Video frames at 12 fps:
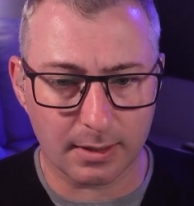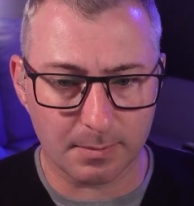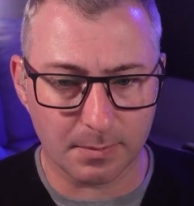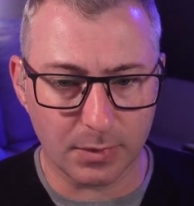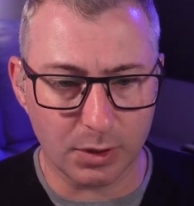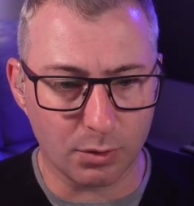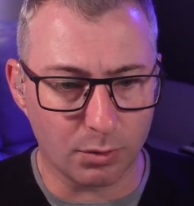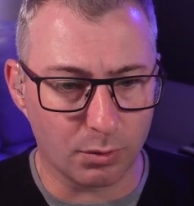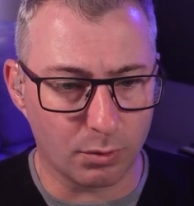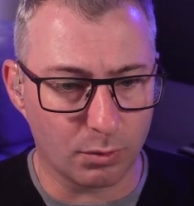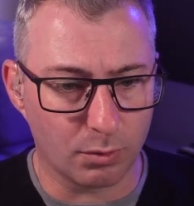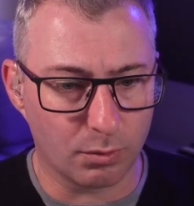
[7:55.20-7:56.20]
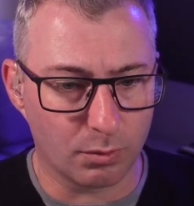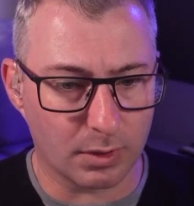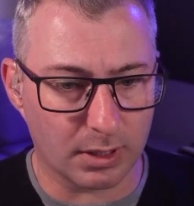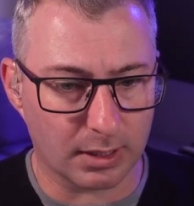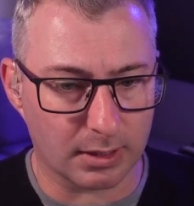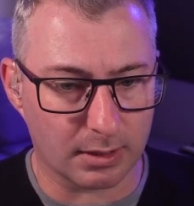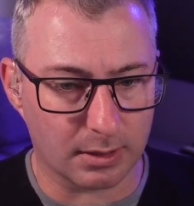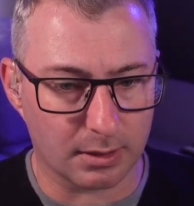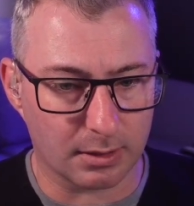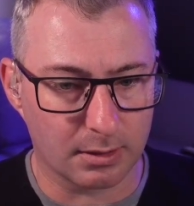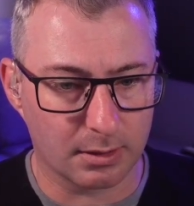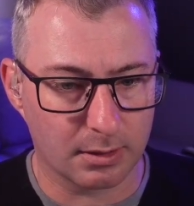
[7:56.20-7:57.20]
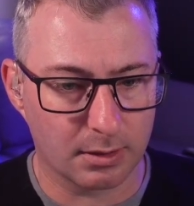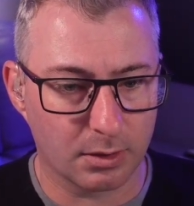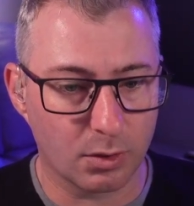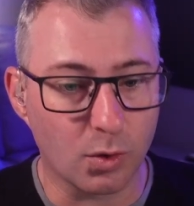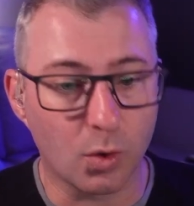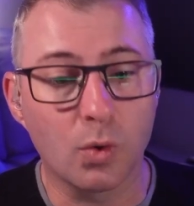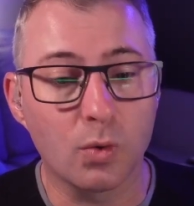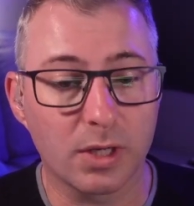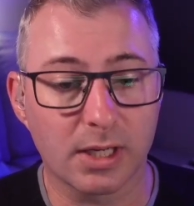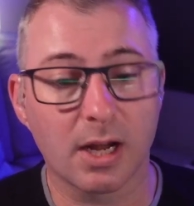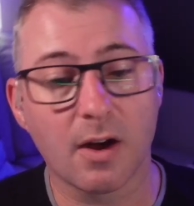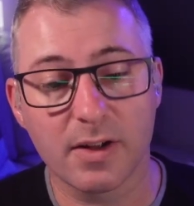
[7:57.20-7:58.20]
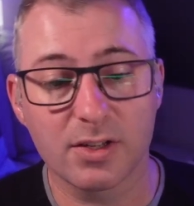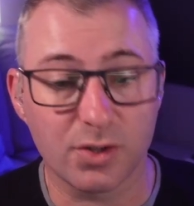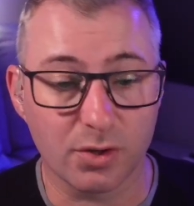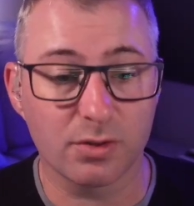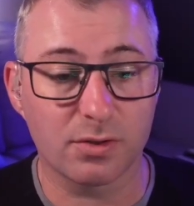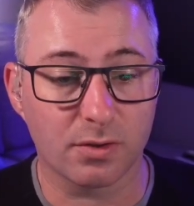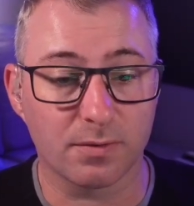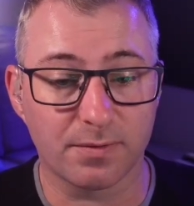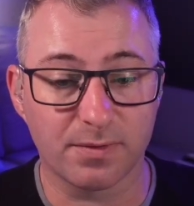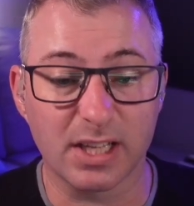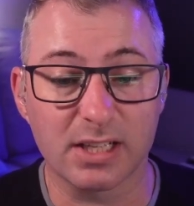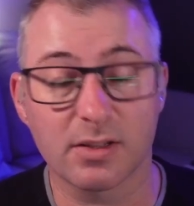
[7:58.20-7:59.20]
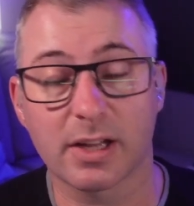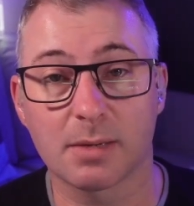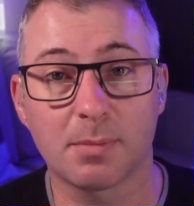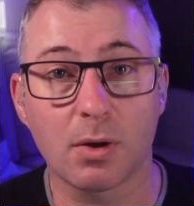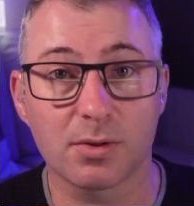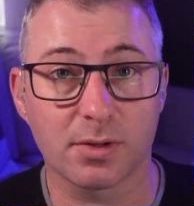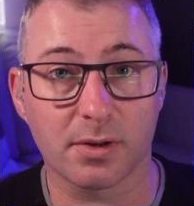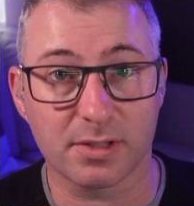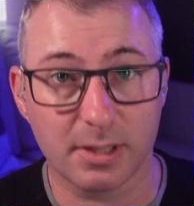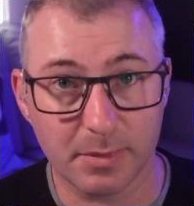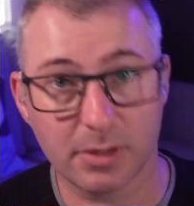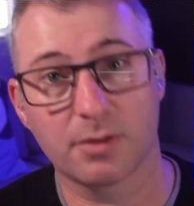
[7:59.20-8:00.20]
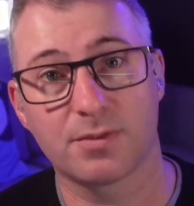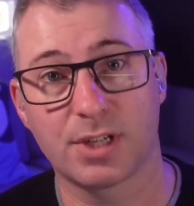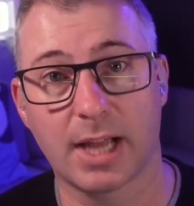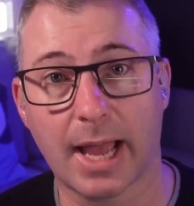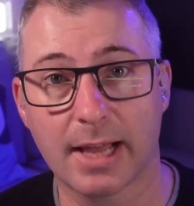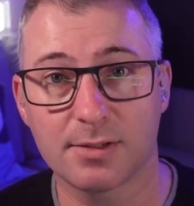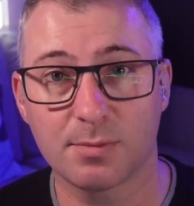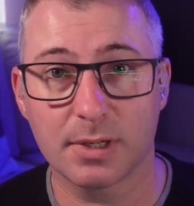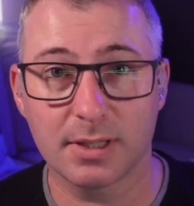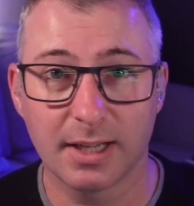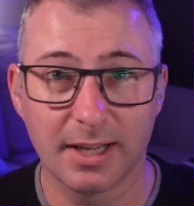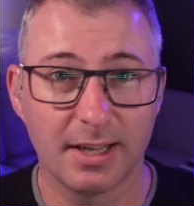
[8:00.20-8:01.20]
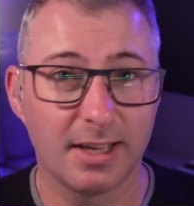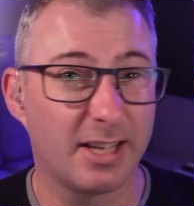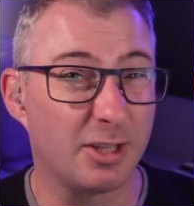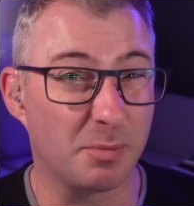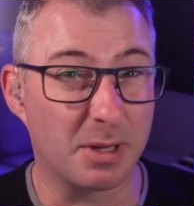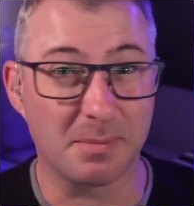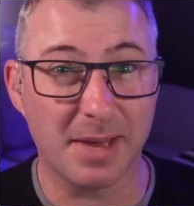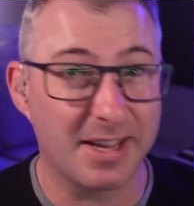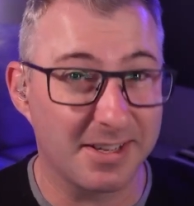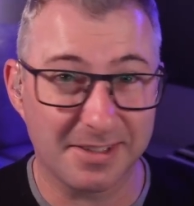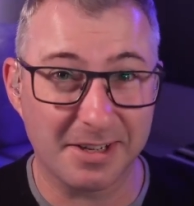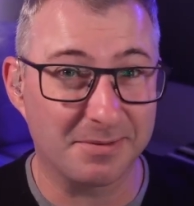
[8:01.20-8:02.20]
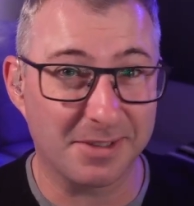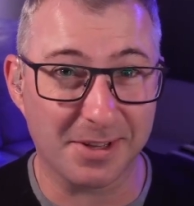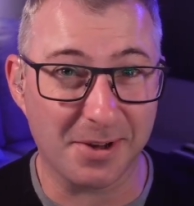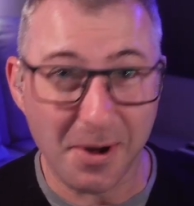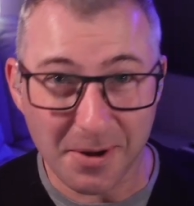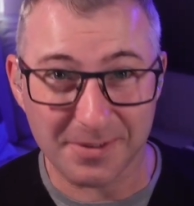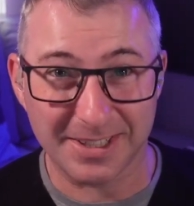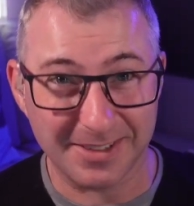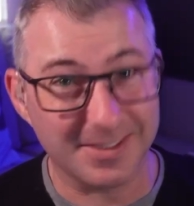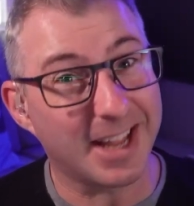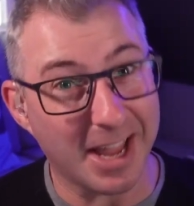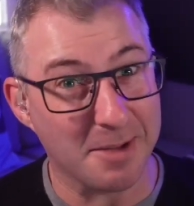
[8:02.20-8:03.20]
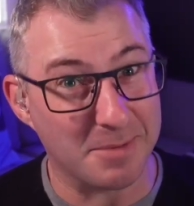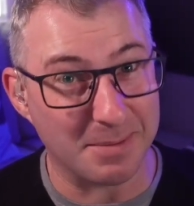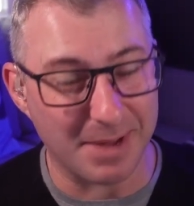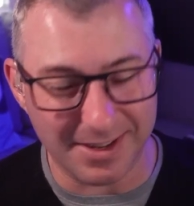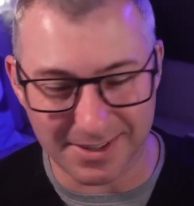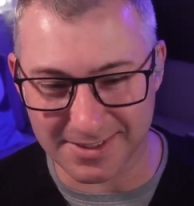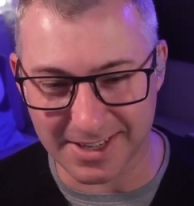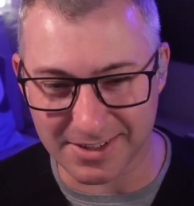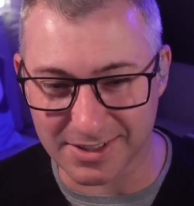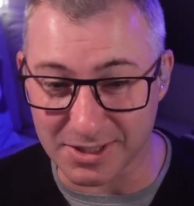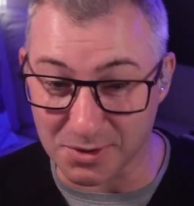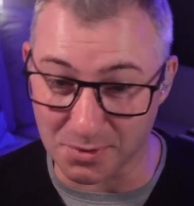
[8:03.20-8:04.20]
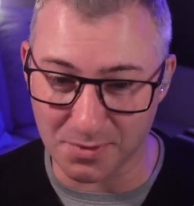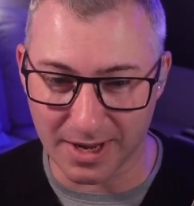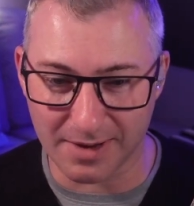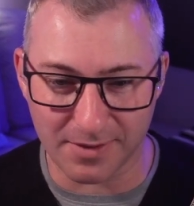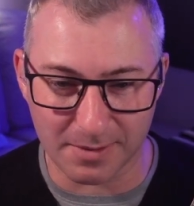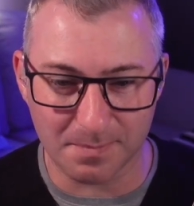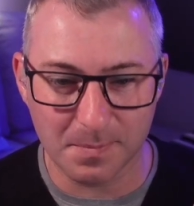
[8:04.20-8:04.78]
You could encourage use of things like a pulse oximeter if she has one. You'll be amazed after the COVID era how many patients actually do have them.